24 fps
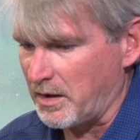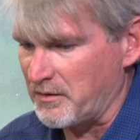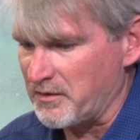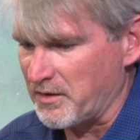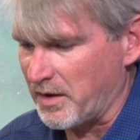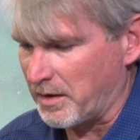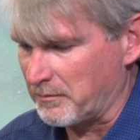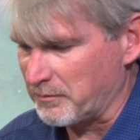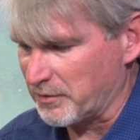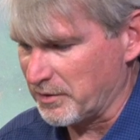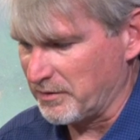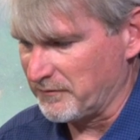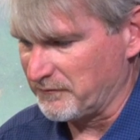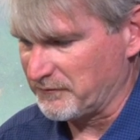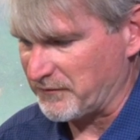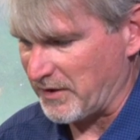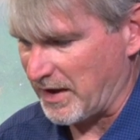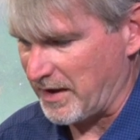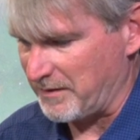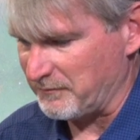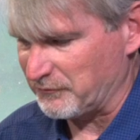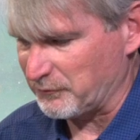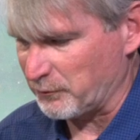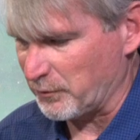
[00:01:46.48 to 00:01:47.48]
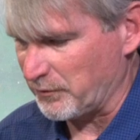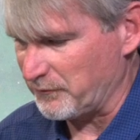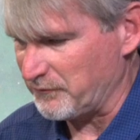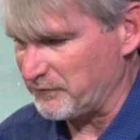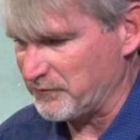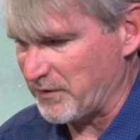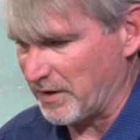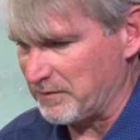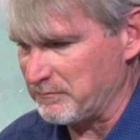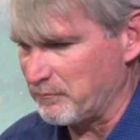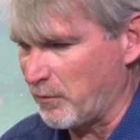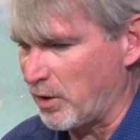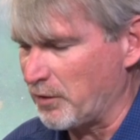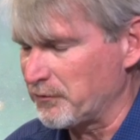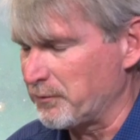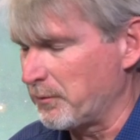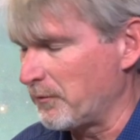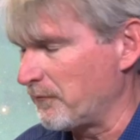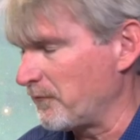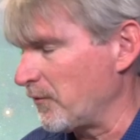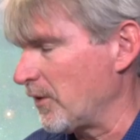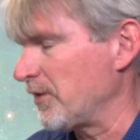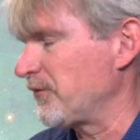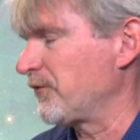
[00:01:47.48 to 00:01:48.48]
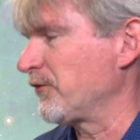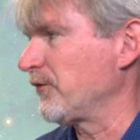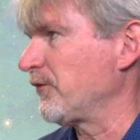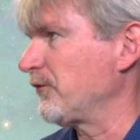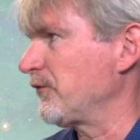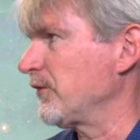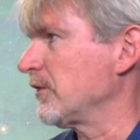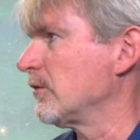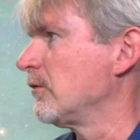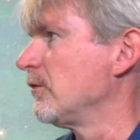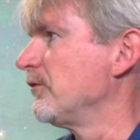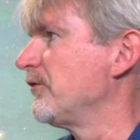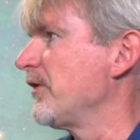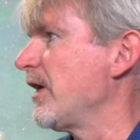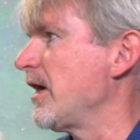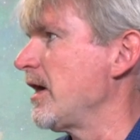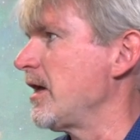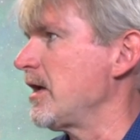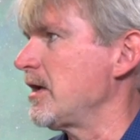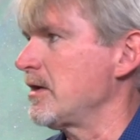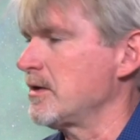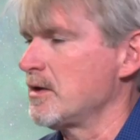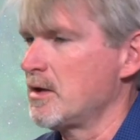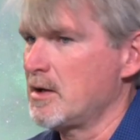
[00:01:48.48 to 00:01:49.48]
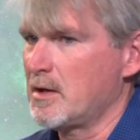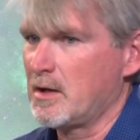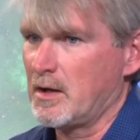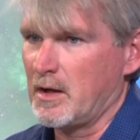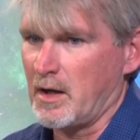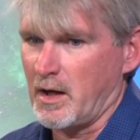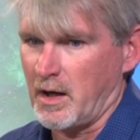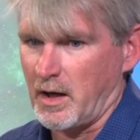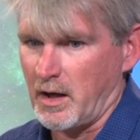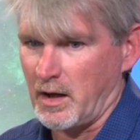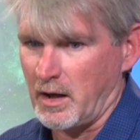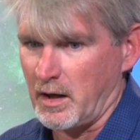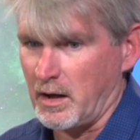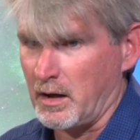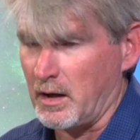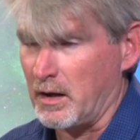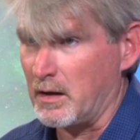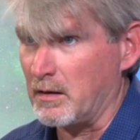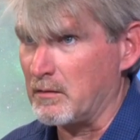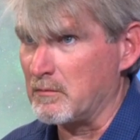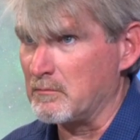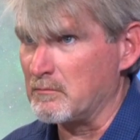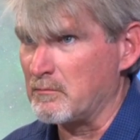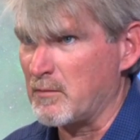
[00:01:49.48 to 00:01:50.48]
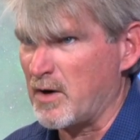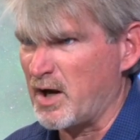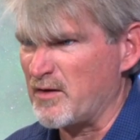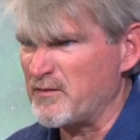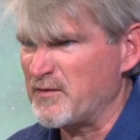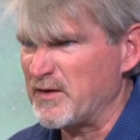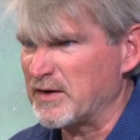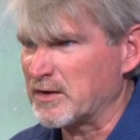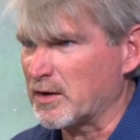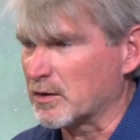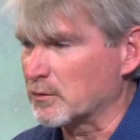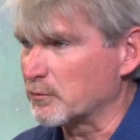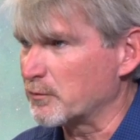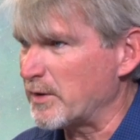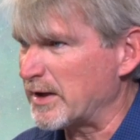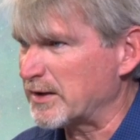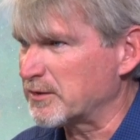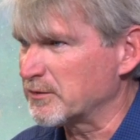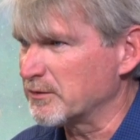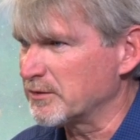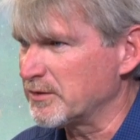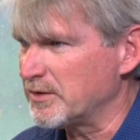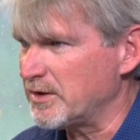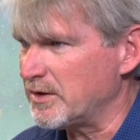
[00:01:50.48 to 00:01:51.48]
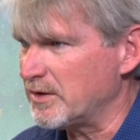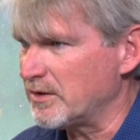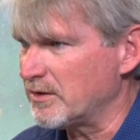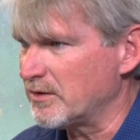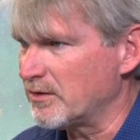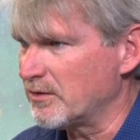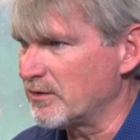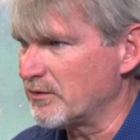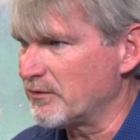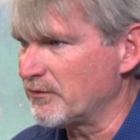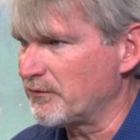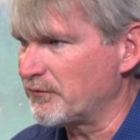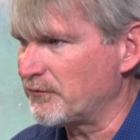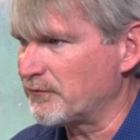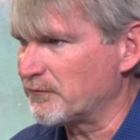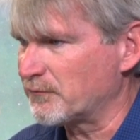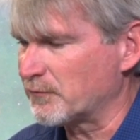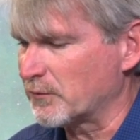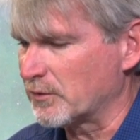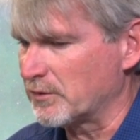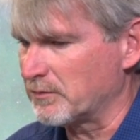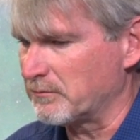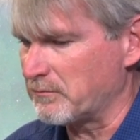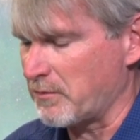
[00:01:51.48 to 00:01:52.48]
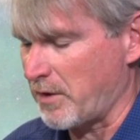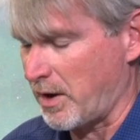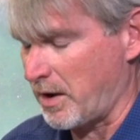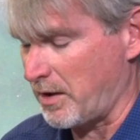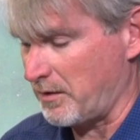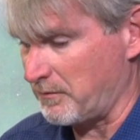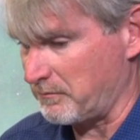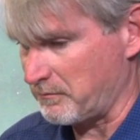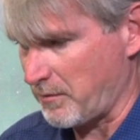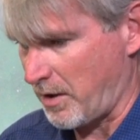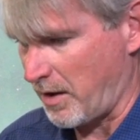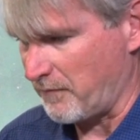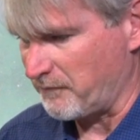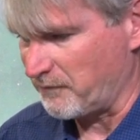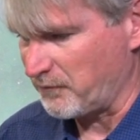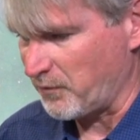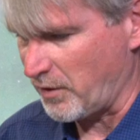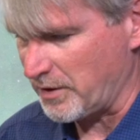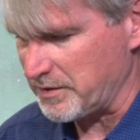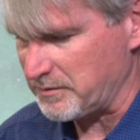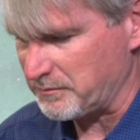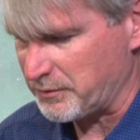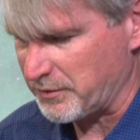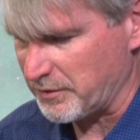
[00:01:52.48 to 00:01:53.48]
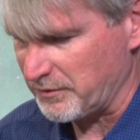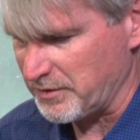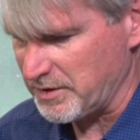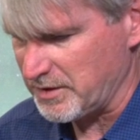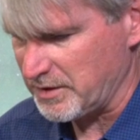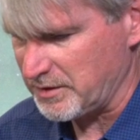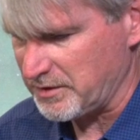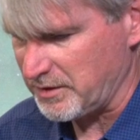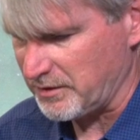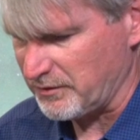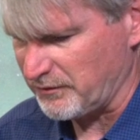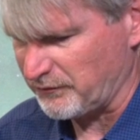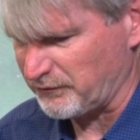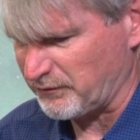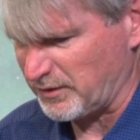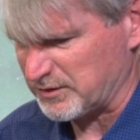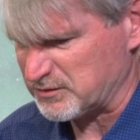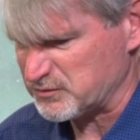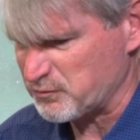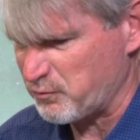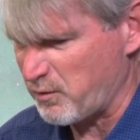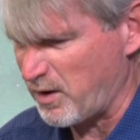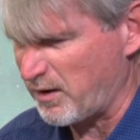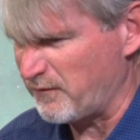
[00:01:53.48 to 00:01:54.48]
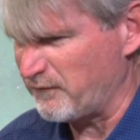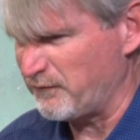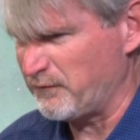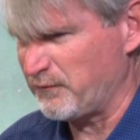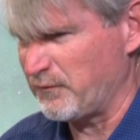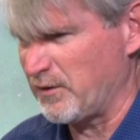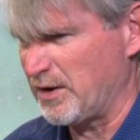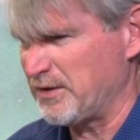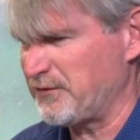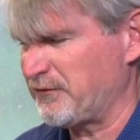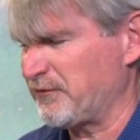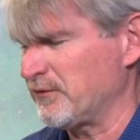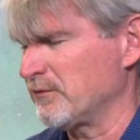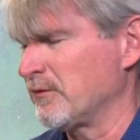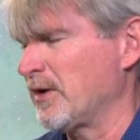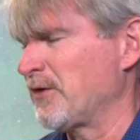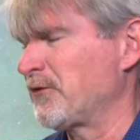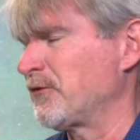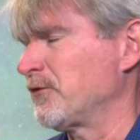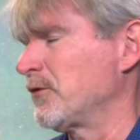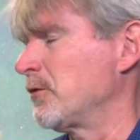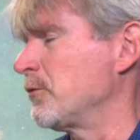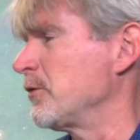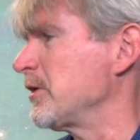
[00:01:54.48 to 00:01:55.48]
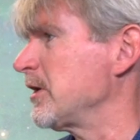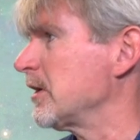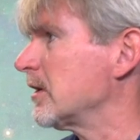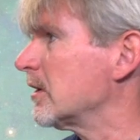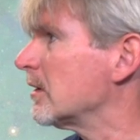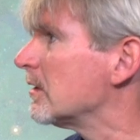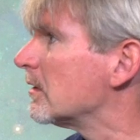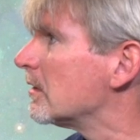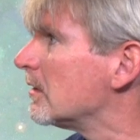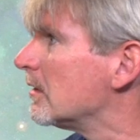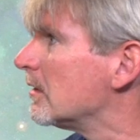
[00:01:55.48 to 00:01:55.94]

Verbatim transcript: a number of times where we've done multiple flights in a single day. Um, I think our record is for uh, a flight period is like twelve flights in less than a week.